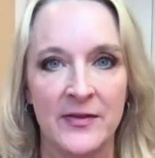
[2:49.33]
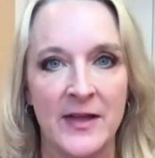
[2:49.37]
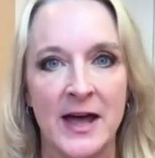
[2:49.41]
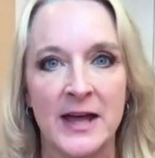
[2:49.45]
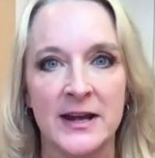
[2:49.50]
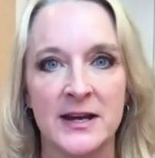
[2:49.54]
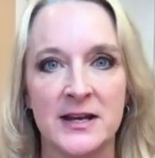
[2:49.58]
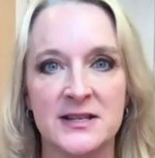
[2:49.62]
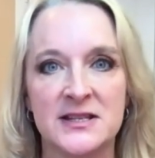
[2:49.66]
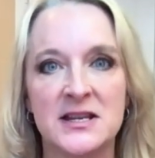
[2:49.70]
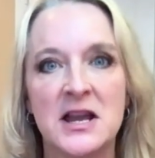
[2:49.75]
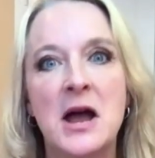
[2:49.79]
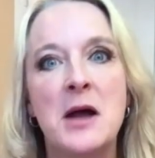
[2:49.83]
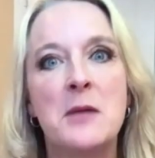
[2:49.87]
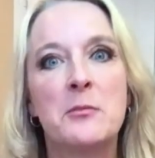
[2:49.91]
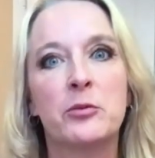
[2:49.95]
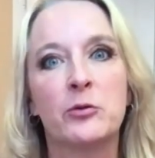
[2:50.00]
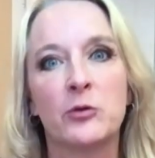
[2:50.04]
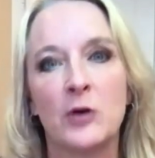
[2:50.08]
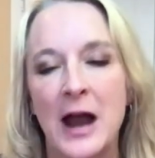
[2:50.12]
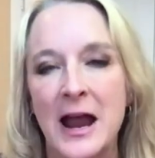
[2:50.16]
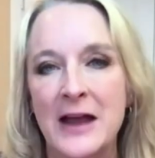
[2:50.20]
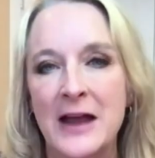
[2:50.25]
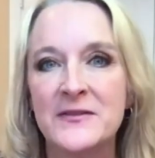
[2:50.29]
That is,
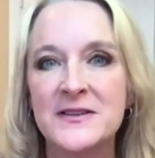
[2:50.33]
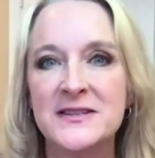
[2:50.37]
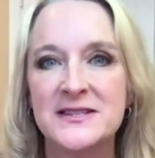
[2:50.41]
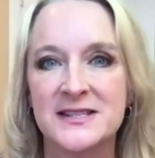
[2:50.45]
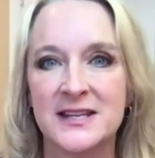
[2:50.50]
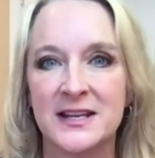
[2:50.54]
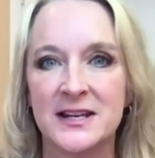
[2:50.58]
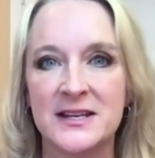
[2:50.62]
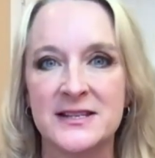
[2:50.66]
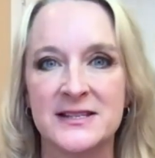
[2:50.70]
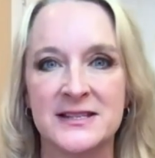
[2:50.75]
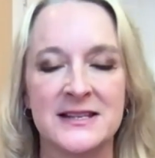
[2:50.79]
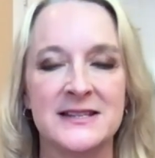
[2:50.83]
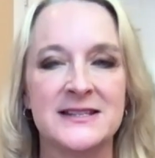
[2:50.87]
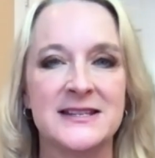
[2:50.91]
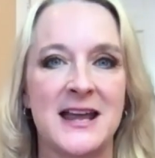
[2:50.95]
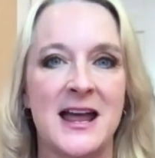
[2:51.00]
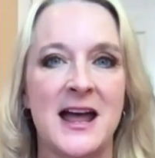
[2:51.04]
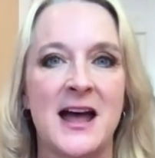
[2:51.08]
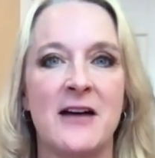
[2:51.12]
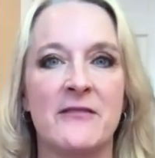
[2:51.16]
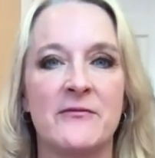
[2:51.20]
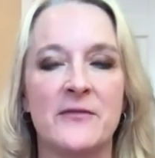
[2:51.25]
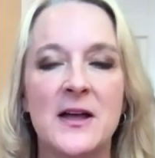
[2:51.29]
private citizens
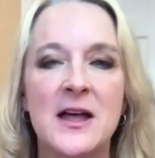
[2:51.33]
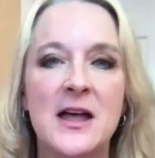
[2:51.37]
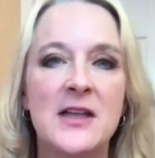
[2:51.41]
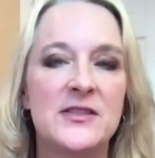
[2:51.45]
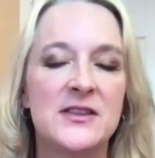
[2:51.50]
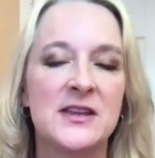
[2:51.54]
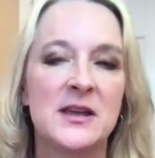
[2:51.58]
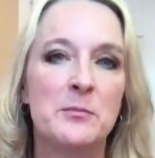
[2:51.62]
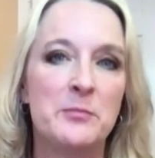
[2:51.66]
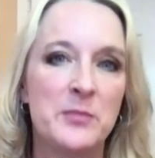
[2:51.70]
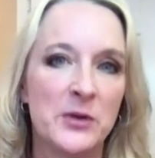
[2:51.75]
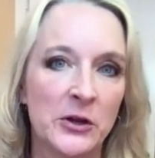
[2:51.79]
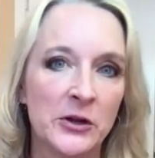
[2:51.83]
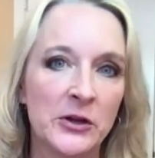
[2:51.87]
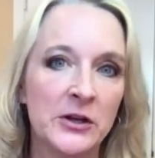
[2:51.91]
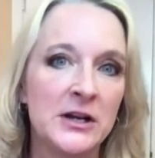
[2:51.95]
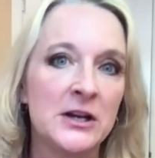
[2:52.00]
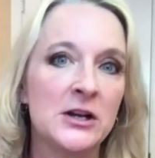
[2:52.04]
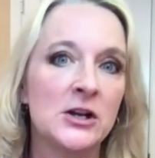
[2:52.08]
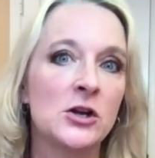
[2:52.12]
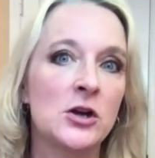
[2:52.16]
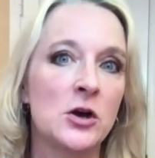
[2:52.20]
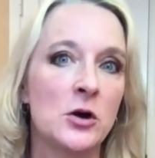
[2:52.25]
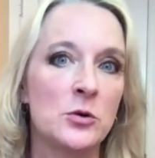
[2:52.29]
have the ability
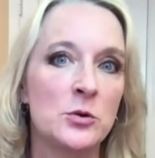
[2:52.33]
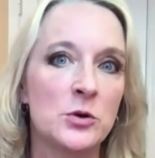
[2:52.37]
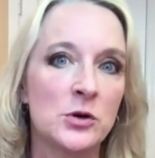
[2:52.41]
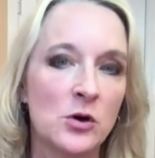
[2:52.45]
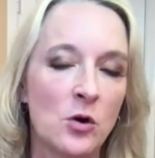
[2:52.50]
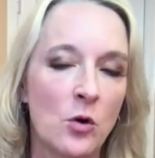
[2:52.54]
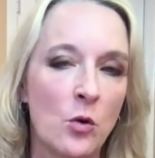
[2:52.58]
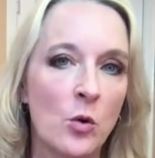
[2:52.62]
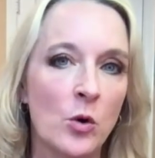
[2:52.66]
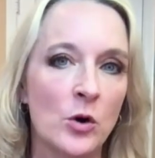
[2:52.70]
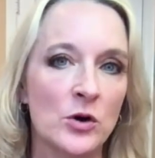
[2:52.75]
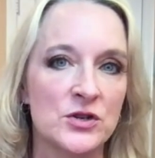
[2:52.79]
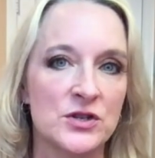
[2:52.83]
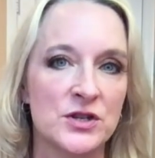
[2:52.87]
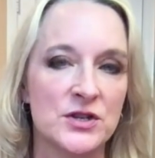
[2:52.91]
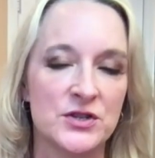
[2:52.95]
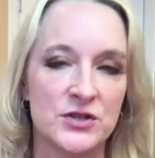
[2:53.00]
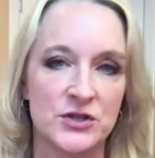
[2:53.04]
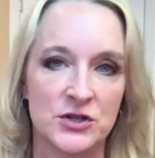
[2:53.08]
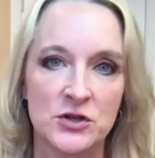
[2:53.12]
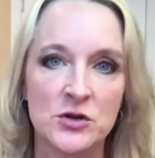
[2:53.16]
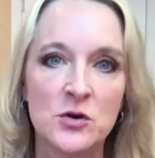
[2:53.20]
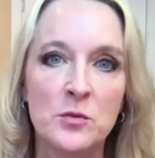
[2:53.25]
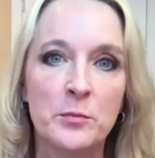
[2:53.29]
to go to court to
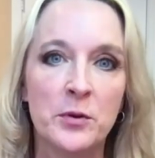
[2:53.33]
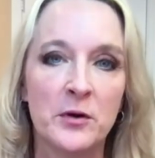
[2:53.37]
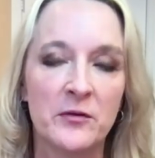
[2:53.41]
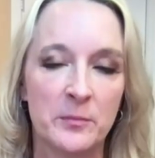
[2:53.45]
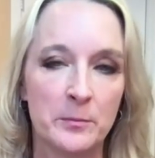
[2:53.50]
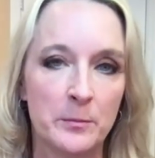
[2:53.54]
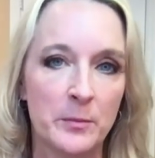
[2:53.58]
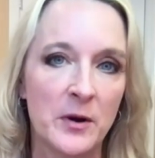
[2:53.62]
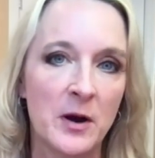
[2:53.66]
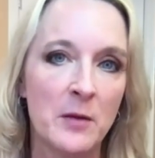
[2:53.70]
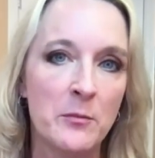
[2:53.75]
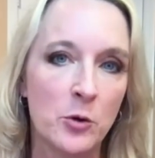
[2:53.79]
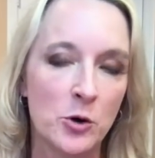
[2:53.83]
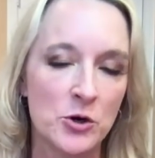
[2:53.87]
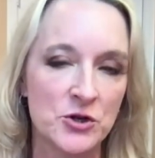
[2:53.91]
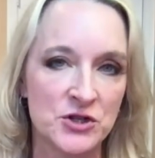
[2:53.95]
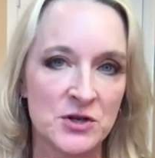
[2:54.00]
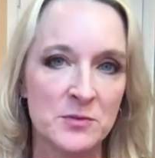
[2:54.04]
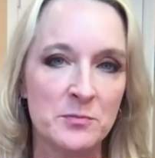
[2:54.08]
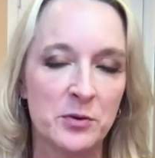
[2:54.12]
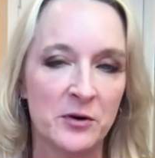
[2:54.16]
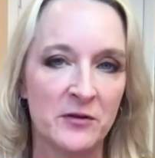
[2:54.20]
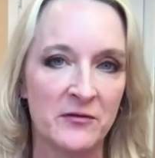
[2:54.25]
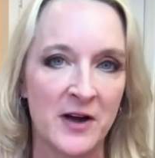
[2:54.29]
sue pro
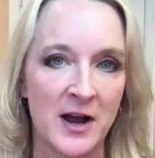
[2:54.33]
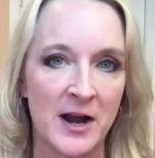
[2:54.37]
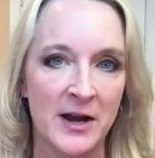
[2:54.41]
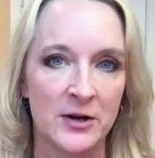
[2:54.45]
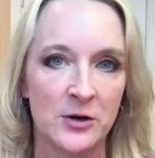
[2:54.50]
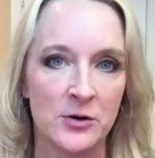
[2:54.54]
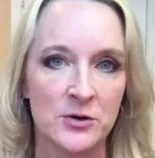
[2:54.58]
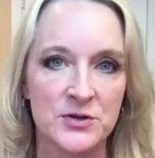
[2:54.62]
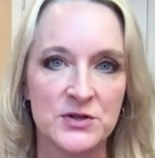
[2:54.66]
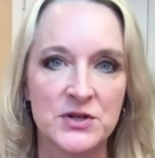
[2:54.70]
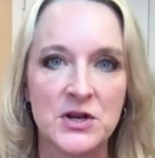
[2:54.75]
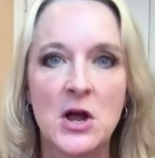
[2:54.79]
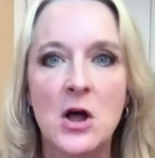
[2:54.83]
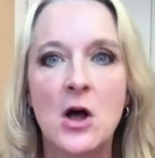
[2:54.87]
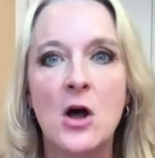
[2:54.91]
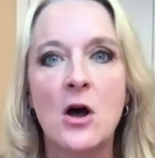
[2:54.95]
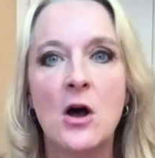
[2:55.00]
abortion providers